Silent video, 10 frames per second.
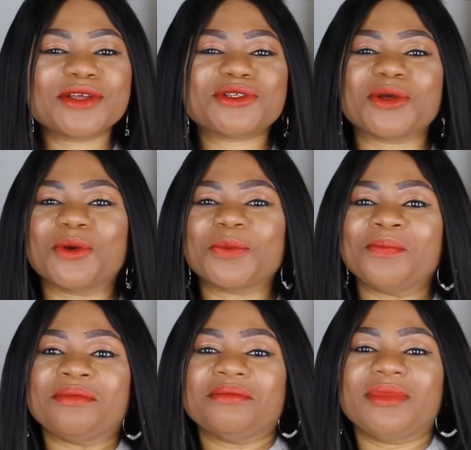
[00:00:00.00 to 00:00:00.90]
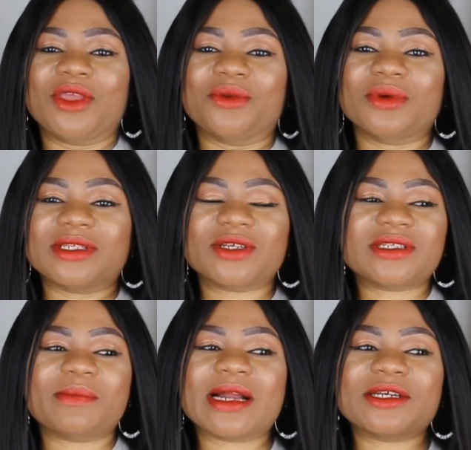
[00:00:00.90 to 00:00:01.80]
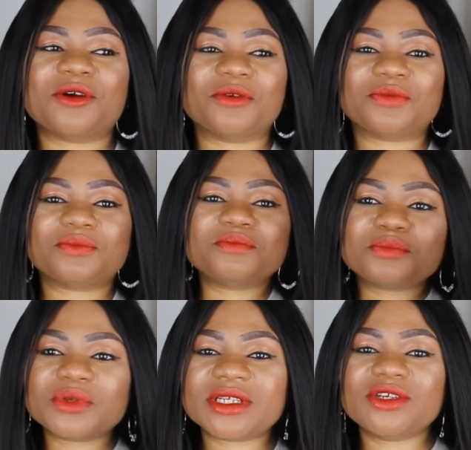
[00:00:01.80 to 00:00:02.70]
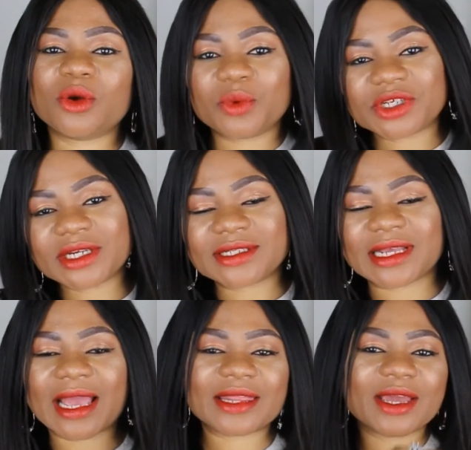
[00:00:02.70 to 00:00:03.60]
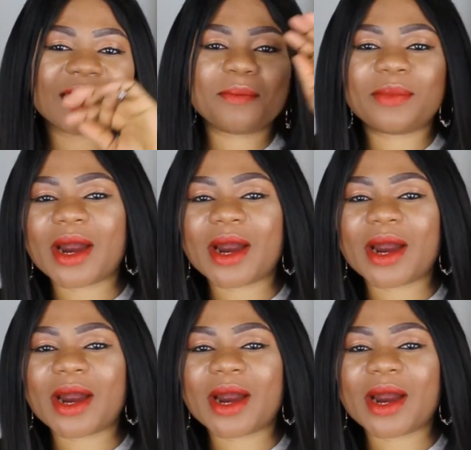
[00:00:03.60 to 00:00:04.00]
So, you know, it's just a matter of putting your wish list together,